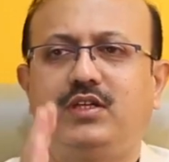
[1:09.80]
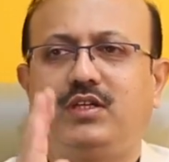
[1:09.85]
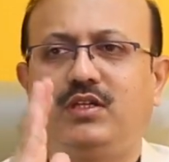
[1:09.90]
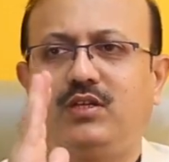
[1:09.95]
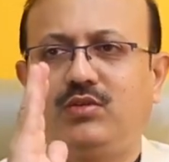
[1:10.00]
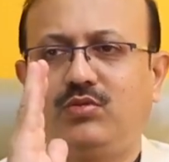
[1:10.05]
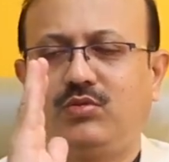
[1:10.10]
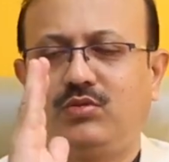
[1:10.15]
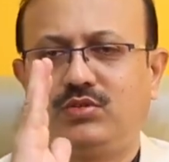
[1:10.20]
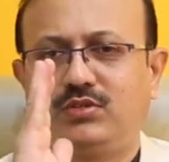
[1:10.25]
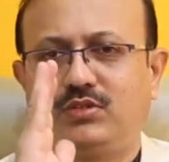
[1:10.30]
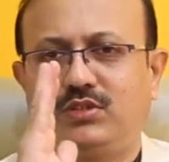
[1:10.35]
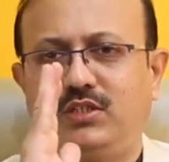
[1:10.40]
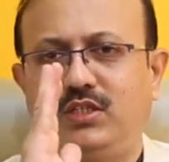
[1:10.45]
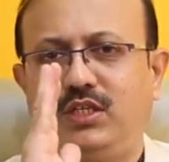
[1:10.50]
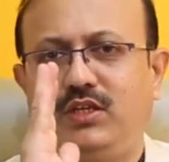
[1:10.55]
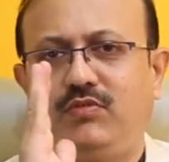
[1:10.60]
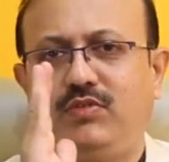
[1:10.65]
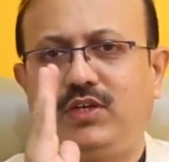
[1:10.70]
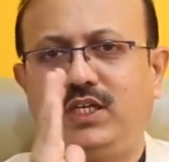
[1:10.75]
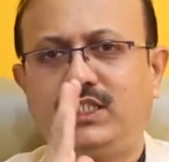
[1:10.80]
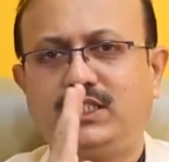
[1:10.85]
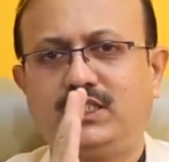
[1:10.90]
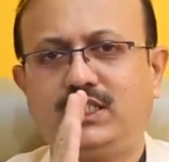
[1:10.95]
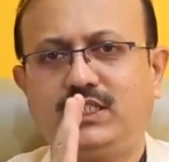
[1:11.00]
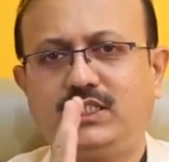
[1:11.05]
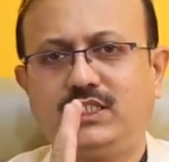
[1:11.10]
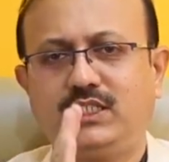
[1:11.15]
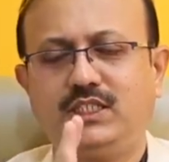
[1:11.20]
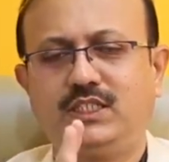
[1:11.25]
the nose
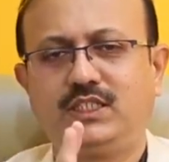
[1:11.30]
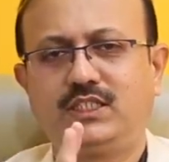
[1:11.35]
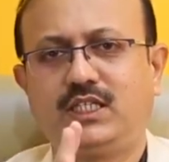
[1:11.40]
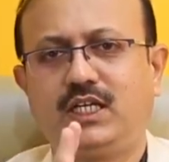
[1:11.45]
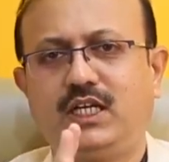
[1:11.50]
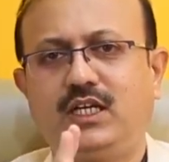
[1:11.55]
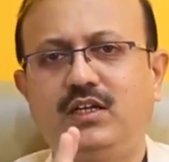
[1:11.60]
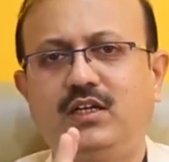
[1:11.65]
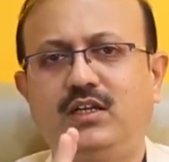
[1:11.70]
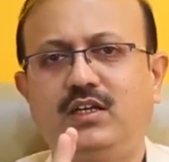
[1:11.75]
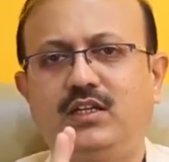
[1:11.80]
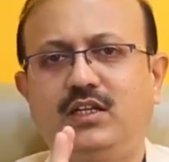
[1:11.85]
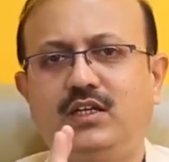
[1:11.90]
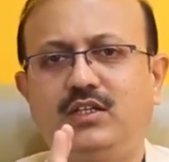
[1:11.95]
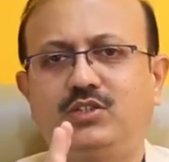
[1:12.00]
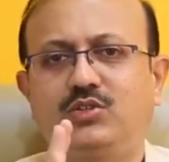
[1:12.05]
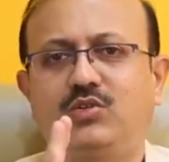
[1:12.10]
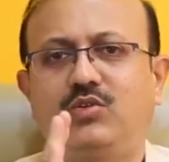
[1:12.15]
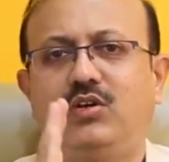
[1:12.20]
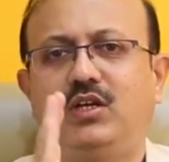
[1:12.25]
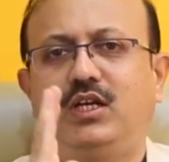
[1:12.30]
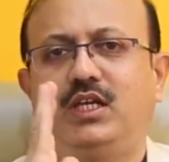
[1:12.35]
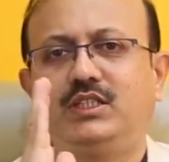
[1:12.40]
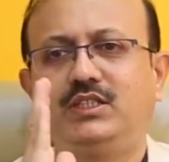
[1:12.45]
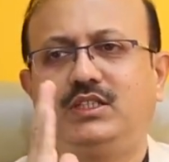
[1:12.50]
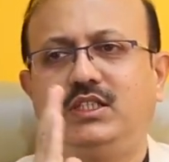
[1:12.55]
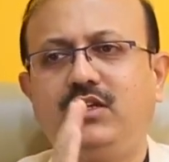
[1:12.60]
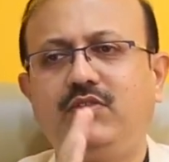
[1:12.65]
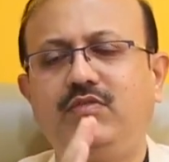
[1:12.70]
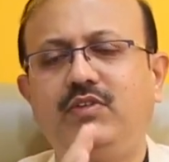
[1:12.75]
deviations inside, that is called as
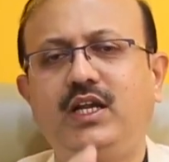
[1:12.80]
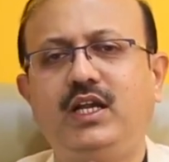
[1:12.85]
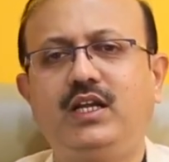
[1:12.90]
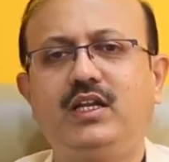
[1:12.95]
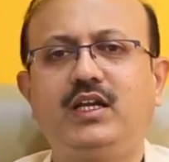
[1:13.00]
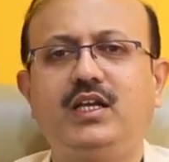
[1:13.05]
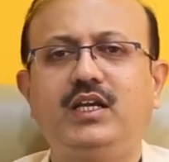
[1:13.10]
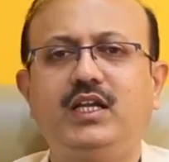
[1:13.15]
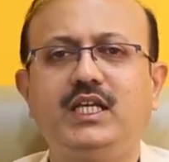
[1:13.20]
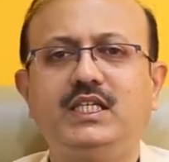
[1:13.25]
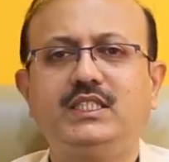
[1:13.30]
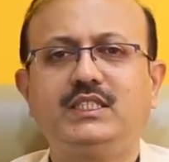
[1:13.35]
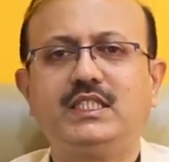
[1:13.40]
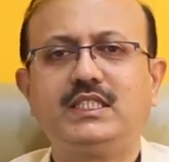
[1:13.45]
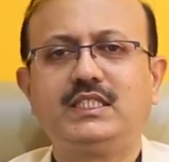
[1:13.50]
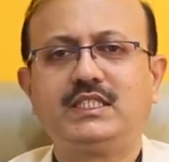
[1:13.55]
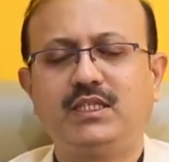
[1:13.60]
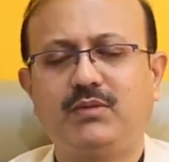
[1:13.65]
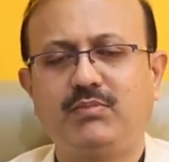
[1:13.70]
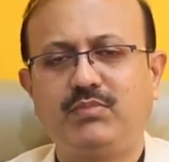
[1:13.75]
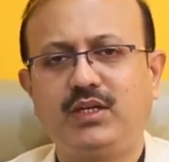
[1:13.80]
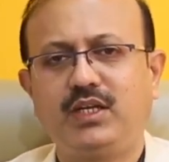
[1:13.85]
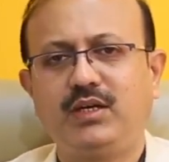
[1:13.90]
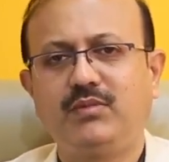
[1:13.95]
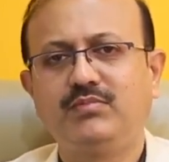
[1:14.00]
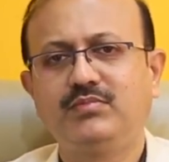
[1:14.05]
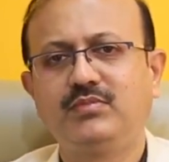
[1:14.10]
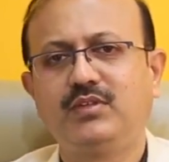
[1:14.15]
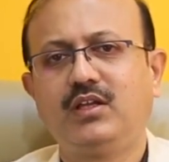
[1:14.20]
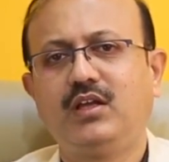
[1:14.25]
deviated nasal
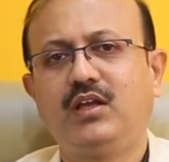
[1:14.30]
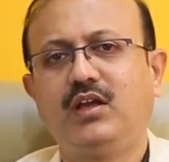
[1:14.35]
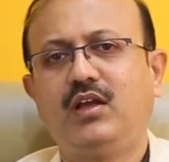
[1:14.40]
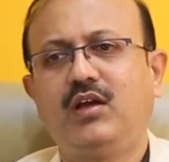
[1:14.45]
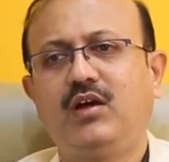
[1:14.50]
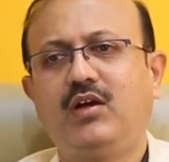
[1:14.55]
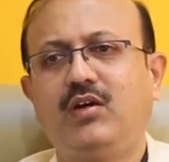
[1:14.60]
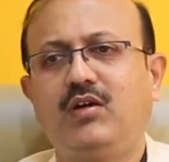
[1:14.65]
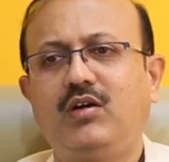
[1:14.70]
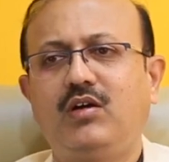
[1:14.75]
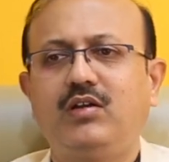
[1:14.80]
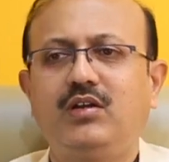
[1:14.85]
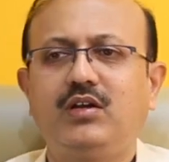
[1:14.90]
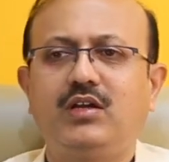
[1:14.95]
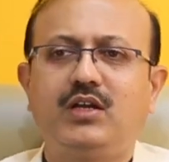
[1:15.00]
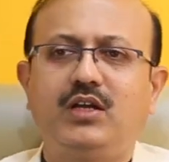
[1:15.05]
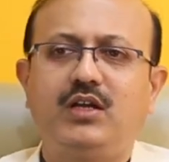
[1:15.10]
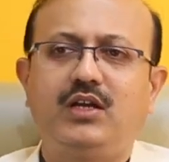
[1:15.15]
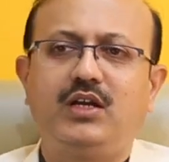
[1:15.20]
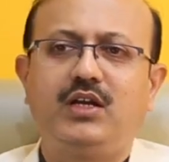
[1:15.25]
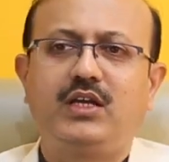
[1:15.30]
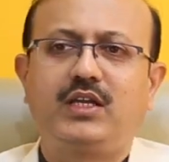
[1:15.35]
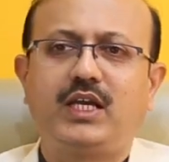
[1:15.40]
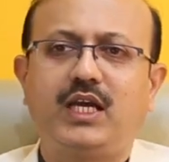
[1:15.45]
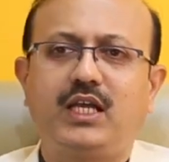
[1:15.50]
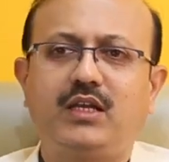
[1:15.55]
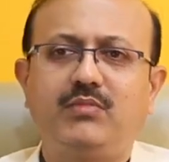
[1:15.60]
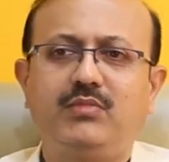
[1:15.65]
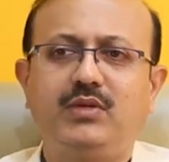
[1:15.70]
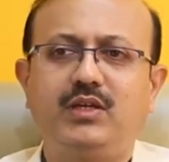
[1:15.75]
septum, or it
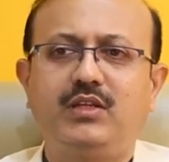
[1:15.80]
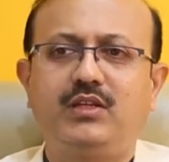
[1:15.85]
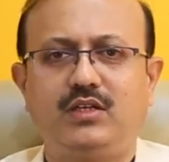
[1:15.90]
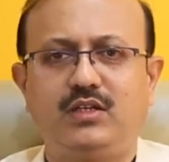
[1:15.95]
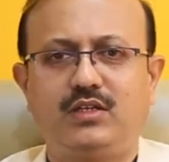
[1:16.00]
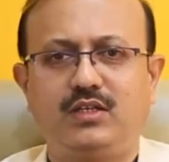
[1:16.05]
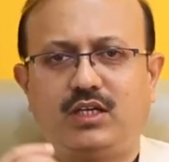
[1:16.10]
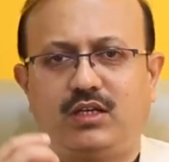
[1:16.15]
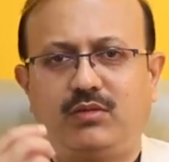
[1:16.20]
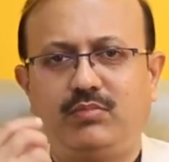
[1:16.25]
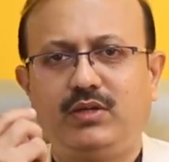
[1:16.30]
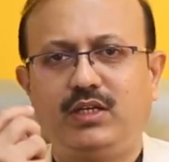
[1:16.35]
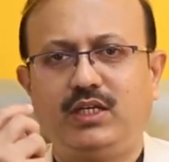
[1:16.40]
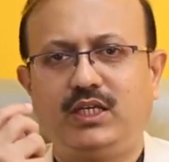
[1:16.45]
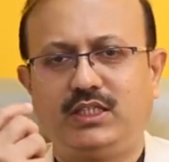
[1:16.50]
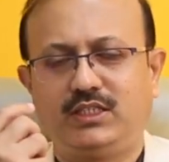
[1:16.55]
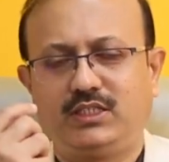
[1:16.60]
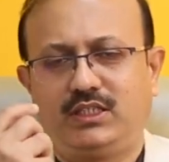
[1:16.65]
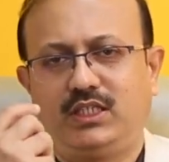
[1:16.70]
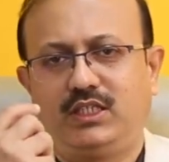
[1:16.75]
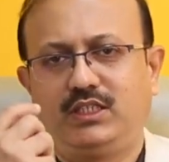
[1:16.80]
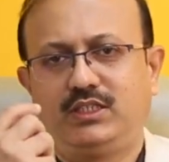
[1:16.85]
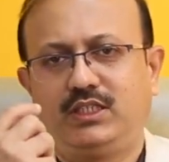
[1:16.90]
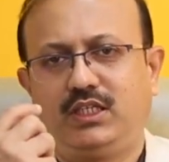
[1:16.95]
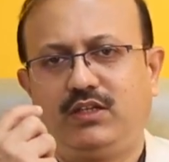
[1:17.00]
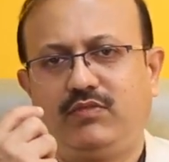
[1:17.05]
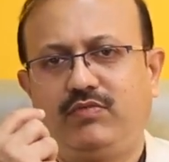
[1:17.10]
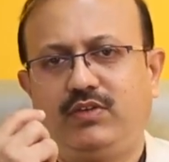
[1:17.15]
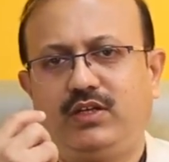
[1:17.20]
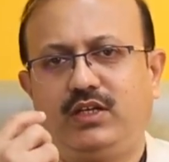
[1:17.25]
can be the turbinates, that is
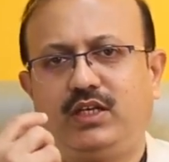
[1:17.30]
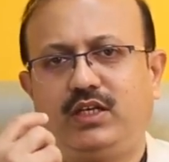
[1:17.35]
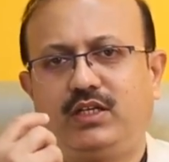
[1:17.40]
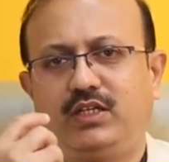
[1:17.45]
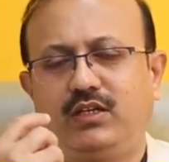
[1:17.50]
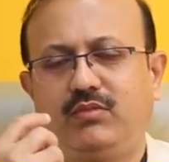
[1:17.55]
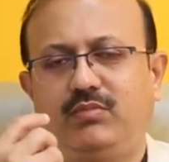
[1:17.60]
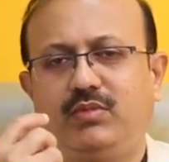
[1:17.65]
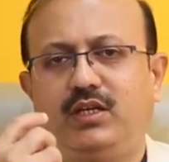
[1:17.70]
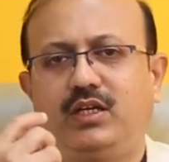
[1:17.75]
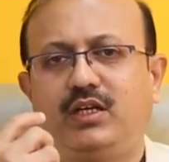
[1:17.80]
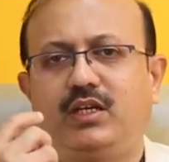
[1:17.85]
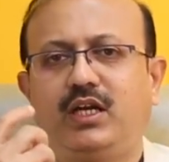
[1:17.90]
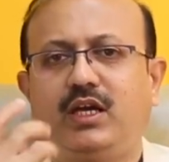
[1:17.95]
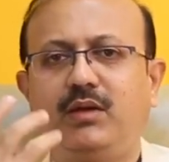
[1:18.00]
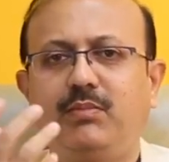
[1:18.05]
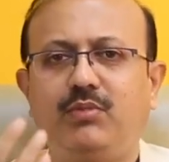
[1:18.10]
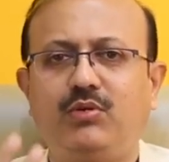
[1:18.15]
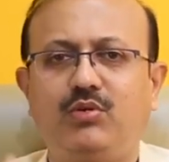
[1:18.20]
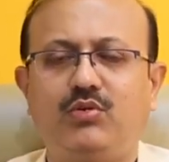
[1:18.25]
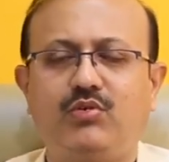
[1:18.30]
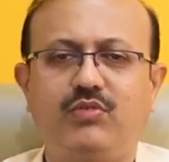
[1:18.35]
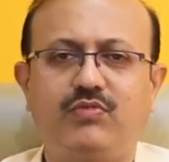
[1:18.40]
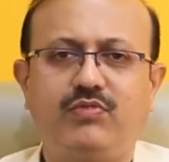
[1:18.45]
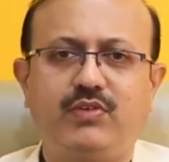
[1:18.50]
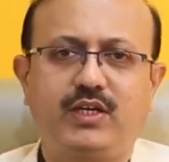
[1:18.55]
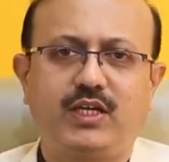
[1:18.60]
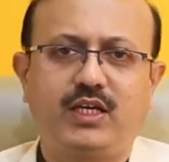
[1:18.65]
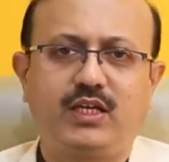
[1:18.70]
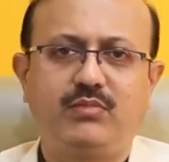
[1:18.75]
inferior turbinate
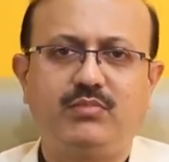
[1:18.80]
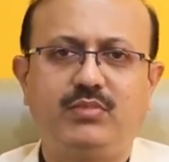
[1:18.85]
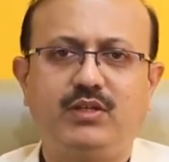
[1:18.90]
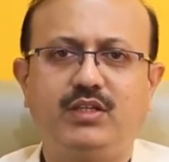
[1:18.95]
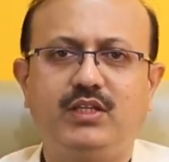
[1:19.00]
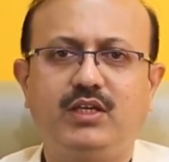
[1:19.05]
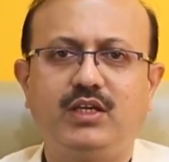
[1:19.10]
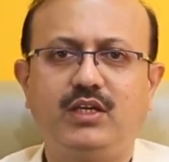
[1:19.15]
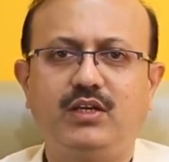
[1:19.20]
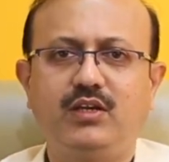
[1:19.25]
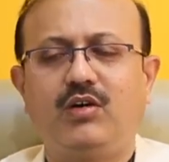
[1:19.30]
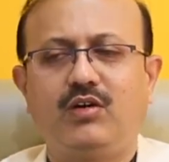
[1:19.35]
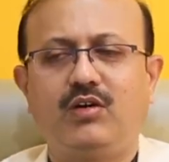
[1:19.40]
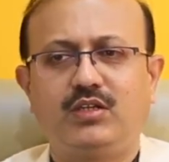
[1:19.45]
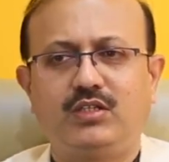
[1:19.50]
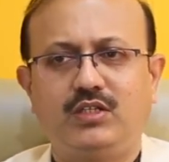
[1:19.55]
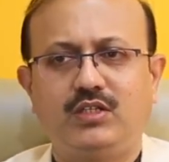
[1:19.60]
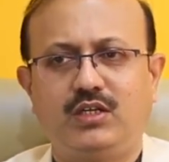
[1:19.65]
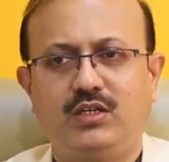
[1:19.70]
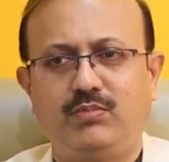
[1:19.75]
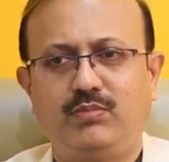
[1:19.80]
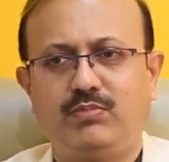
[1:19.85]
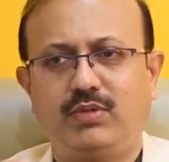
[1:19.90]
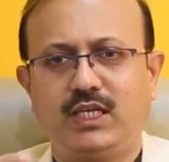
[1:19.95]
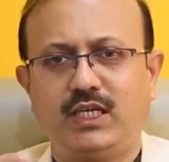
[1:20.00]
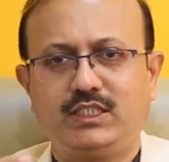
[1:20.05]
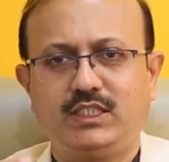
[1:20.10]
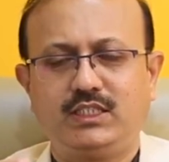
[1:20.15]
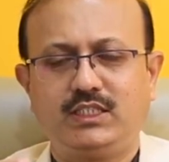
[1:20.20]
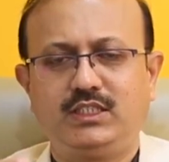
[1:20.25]
hypertrophy can be there, or the
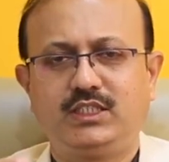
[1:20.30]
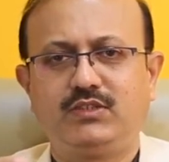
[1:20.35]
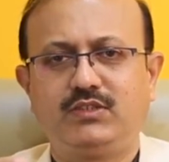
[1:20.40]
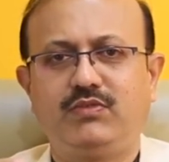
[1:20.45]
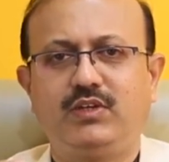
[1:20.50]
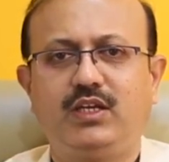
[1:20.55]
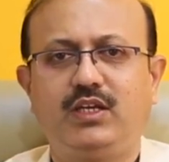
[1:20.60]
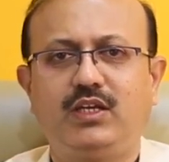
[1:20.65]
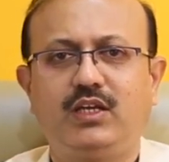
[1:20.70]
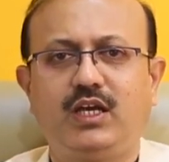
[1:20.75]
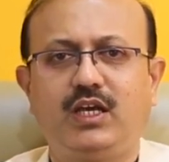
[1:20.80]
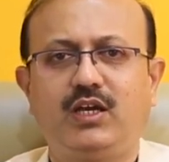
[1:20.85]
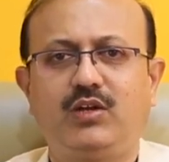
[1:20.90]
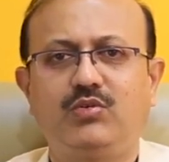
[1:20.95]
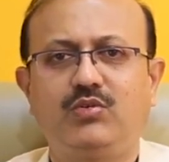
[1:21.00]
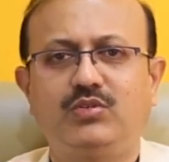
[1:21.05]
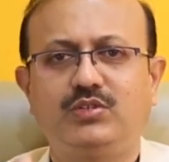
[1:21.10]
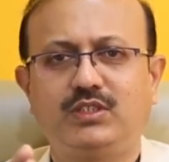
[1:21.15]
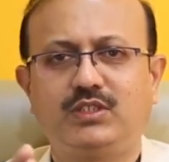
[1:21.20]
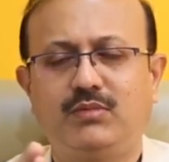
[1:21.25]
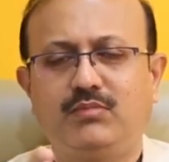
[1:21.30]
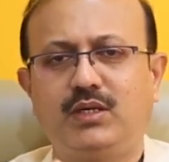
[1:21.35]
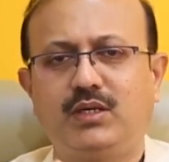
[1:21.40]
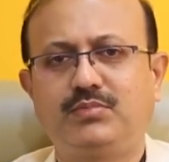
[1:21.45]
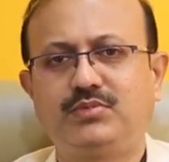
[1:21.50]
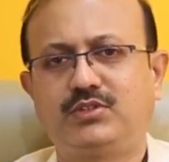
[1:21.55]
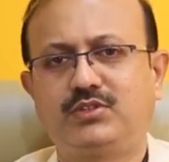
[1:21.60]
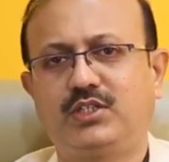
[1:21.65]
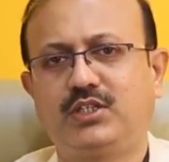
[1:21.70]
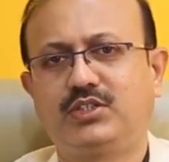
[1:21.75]
passage is very narrow, some
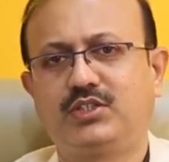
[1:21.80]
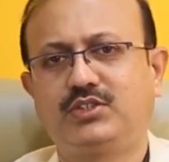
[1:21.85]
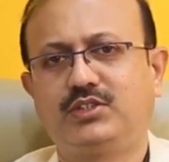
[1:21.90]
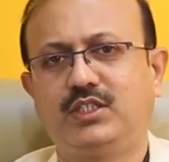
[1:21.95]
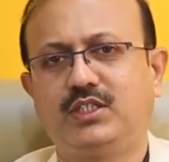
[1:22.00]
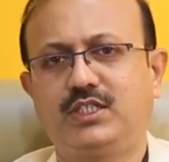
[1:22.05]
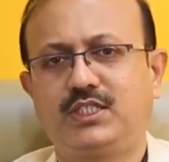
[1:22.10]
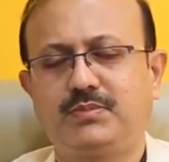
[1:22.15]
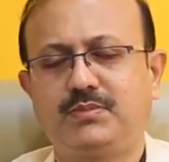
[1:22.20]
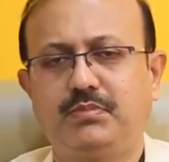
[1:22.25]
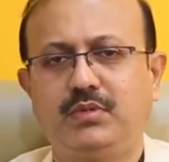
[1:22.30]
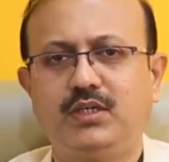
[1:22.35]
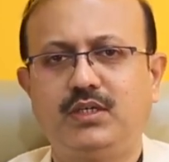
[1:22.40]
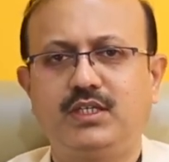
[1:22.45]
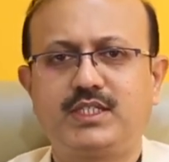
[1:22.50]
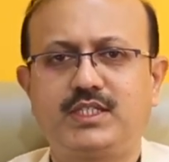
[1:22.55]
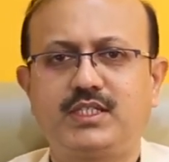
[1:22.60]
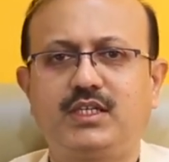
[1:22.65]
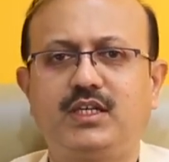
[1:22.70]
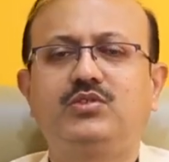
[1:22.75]
obstructions, pus.